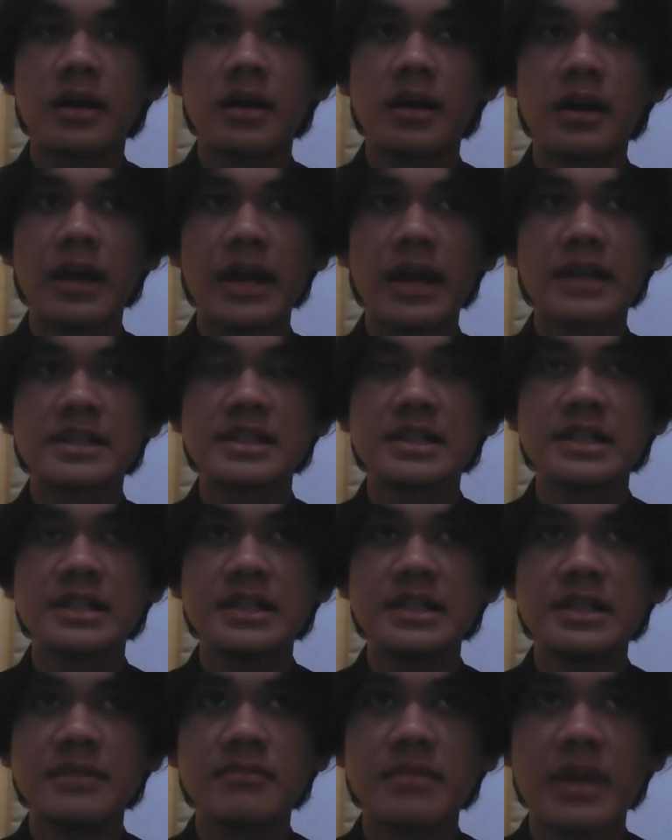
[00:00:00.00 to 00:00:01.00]

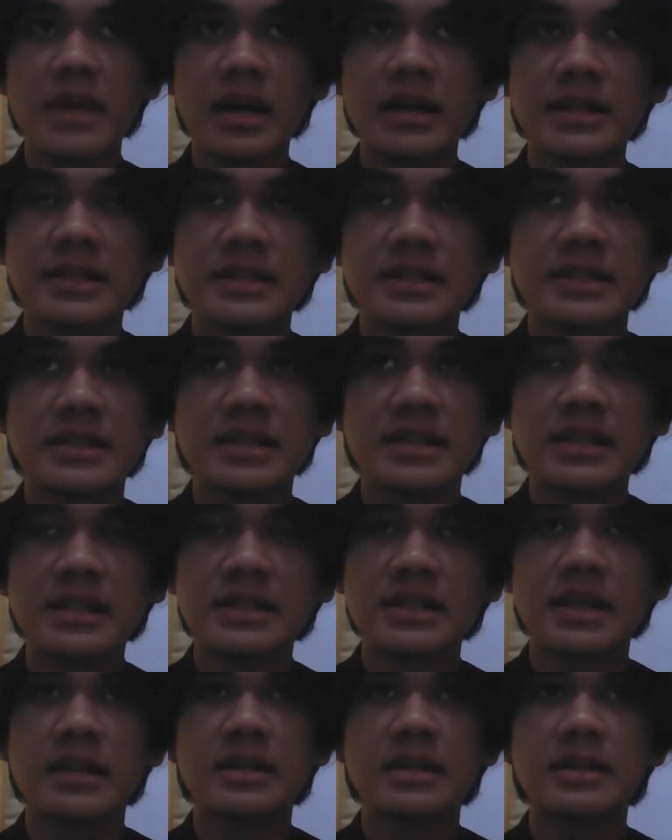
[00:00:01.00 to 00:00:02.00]
actually makes sense,
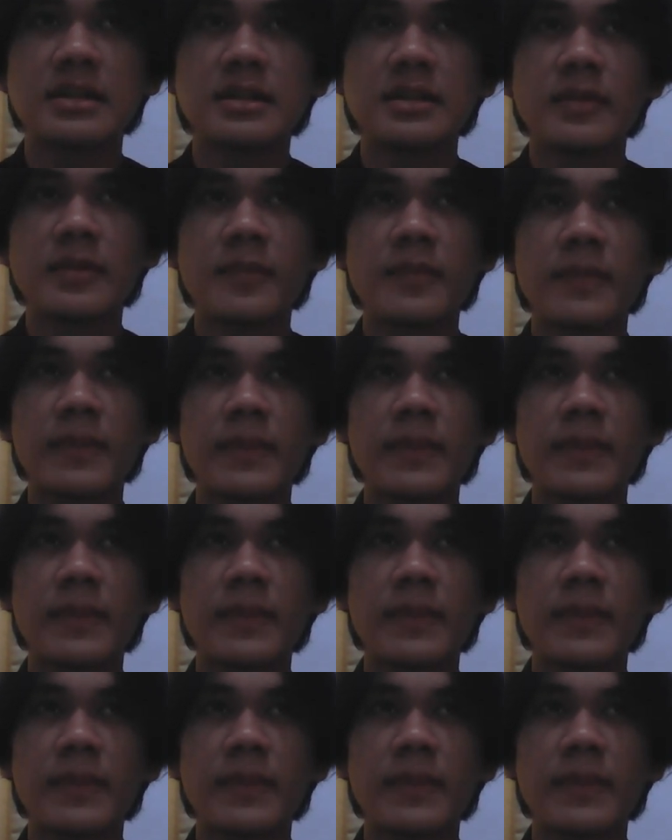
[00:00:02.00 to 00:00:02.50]
and